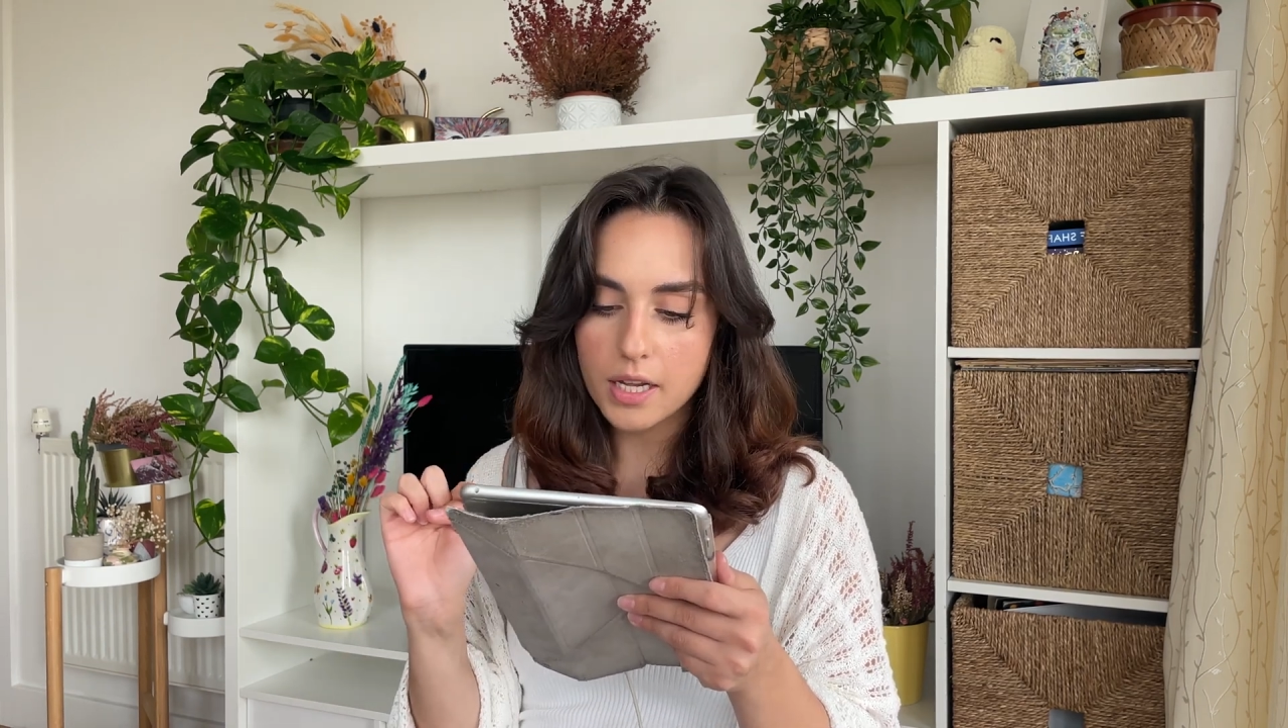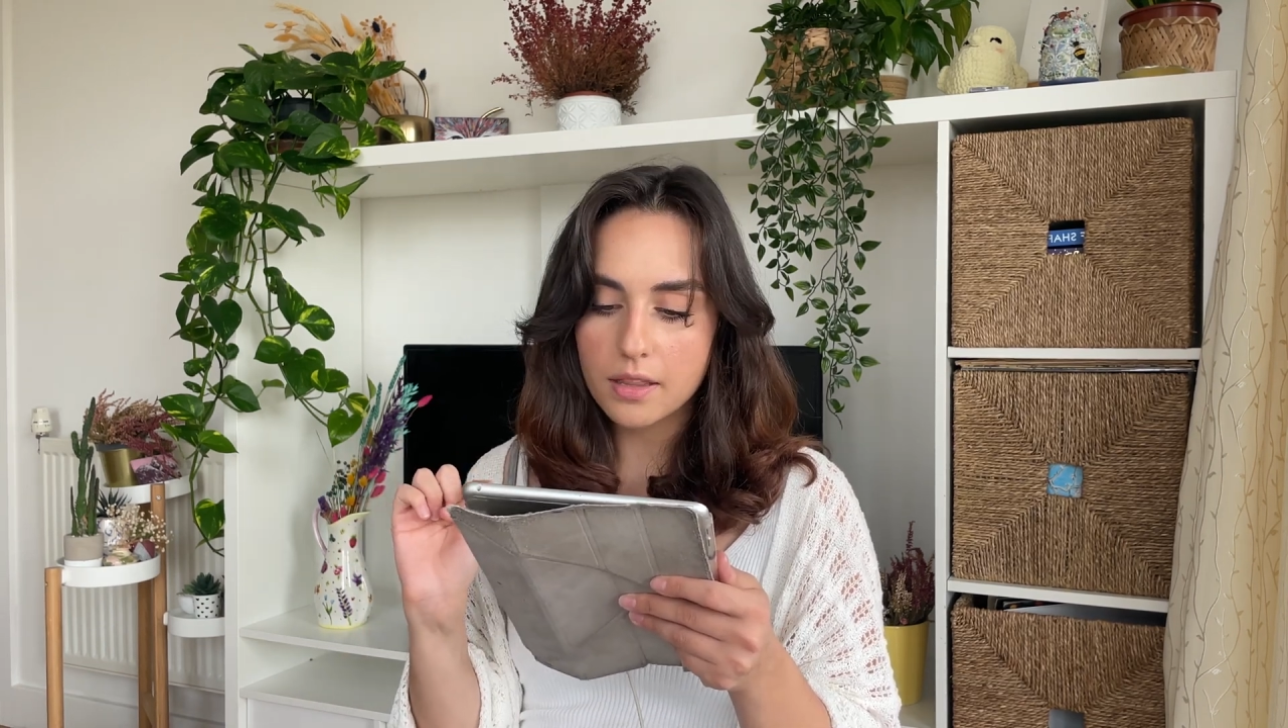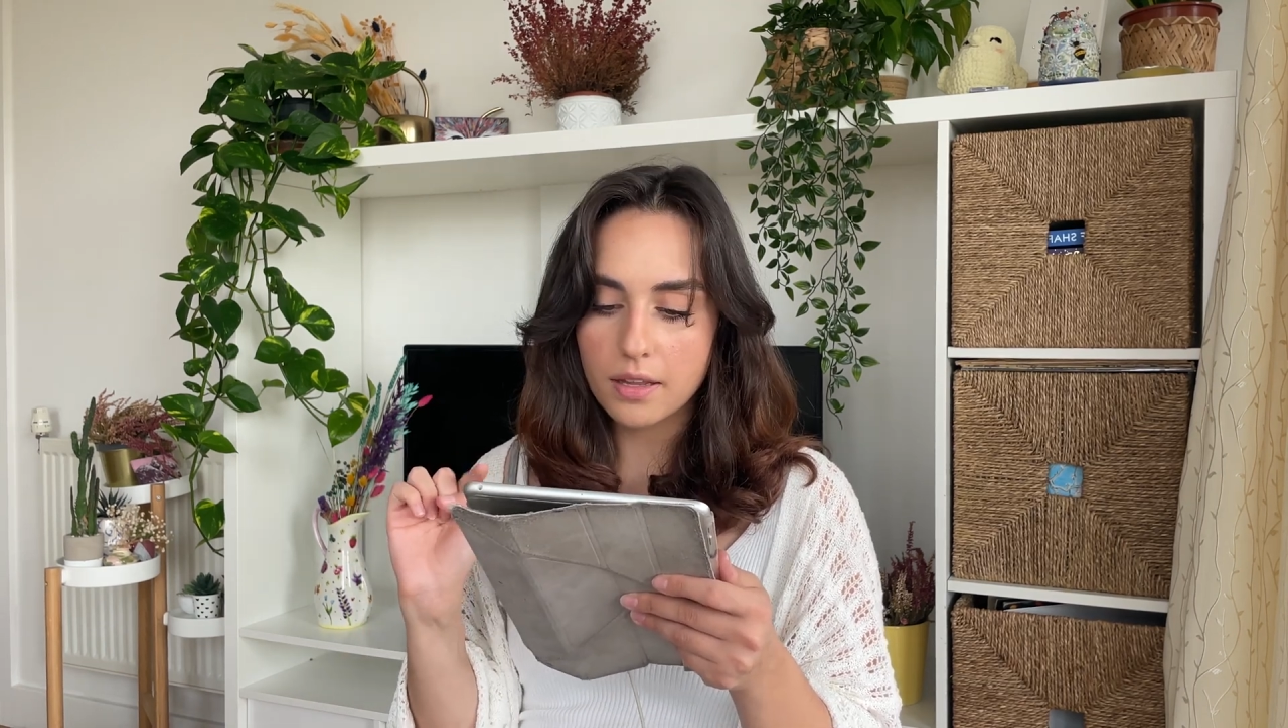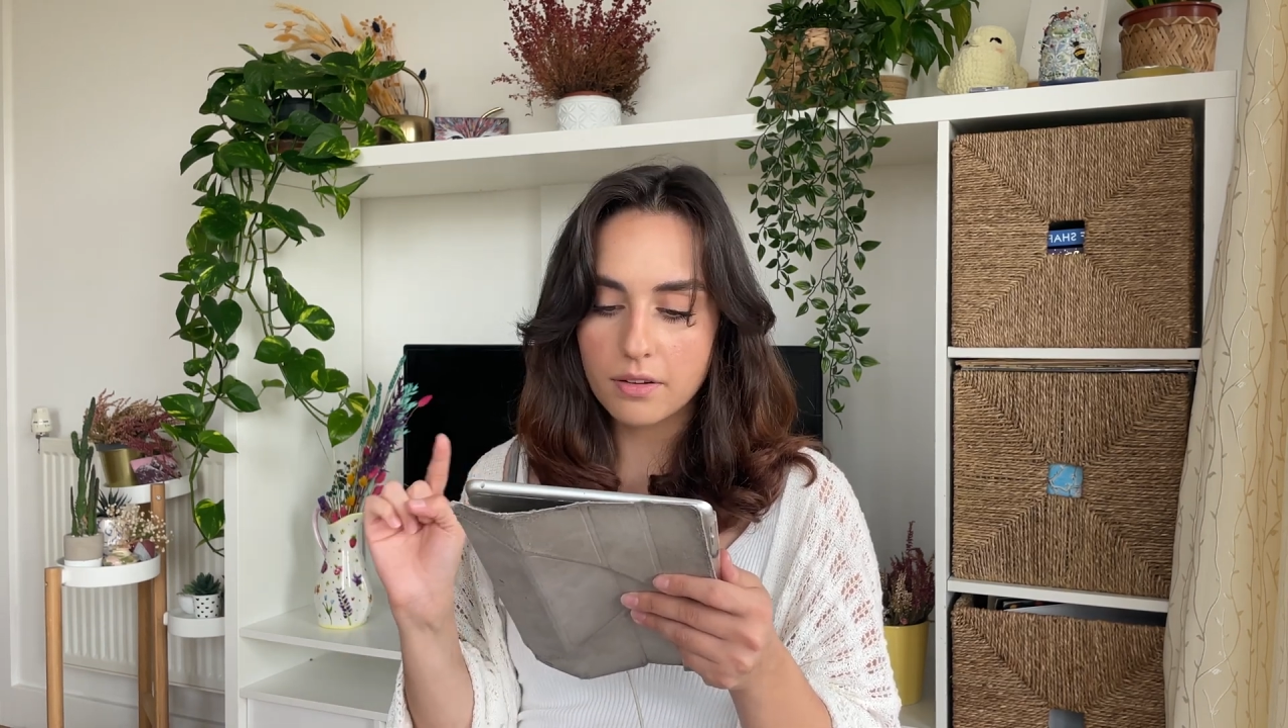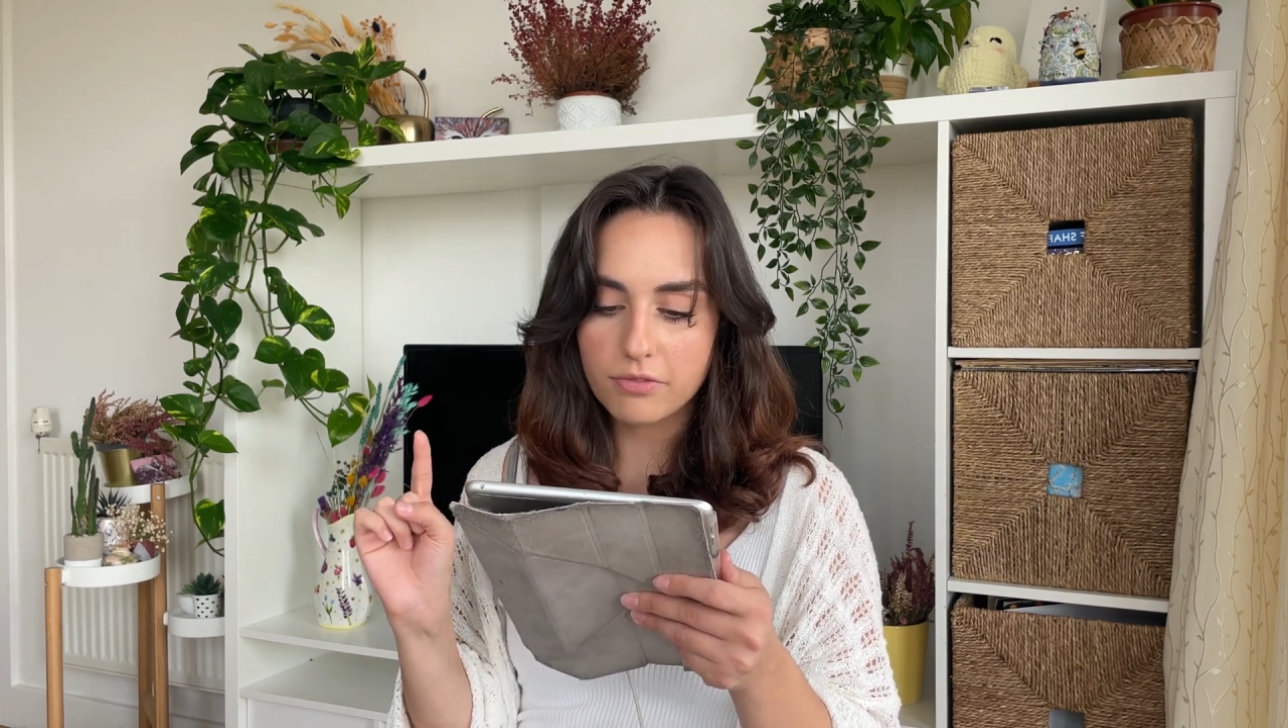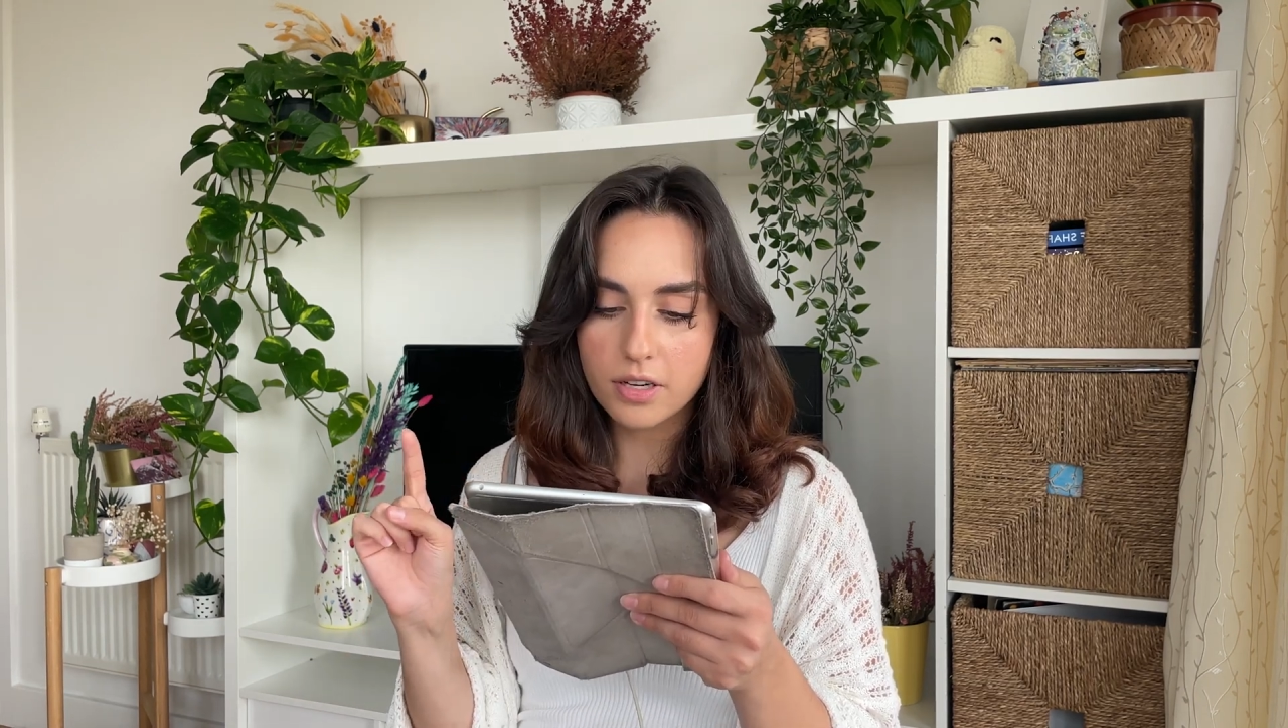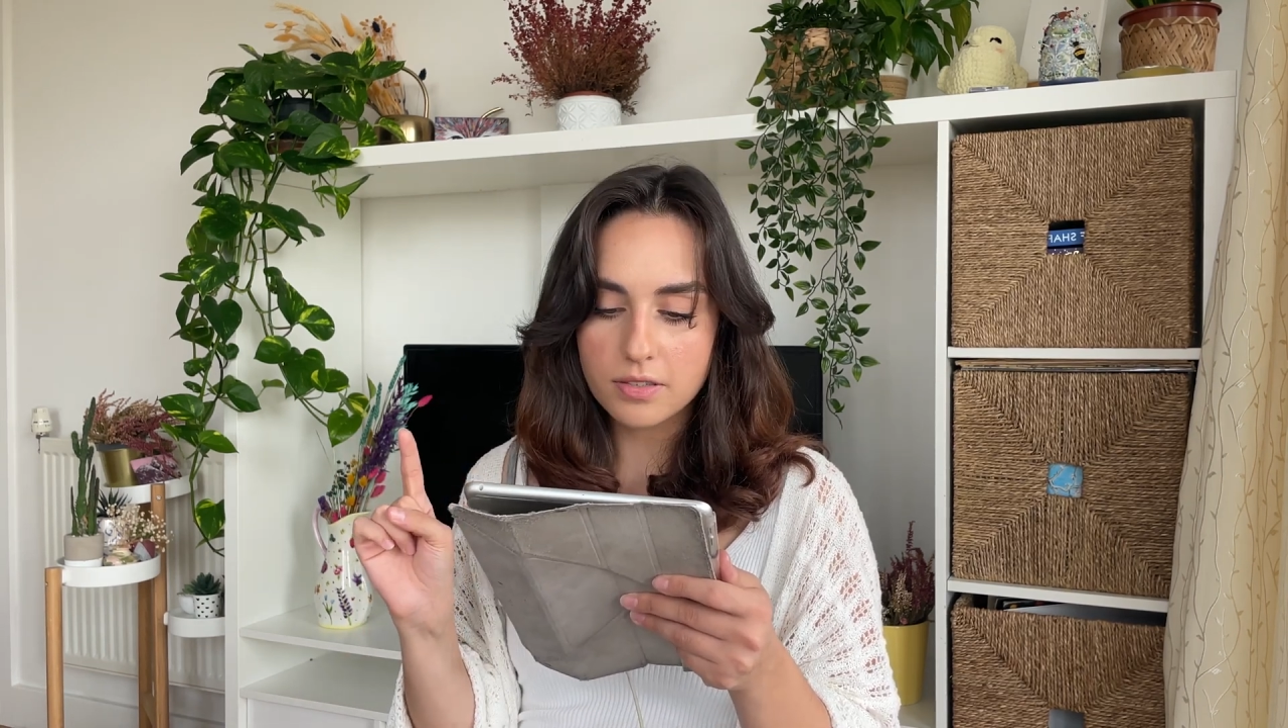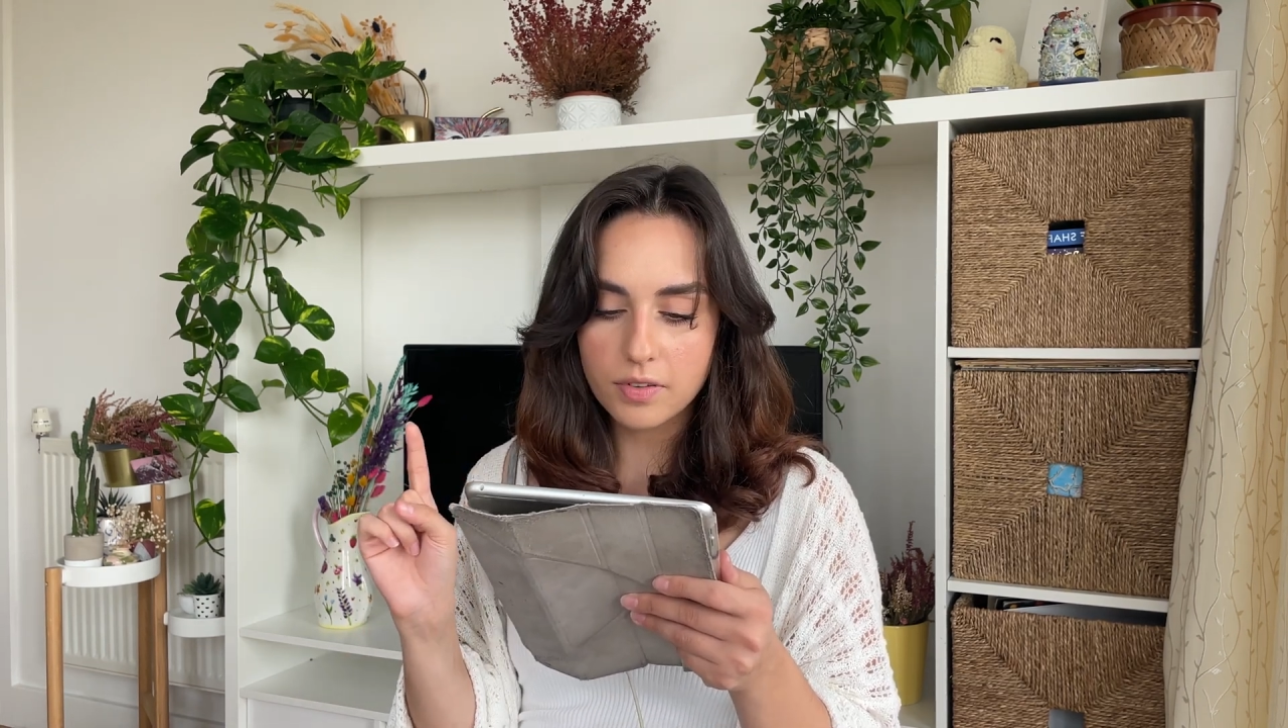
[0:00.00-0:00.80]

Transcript: then the front of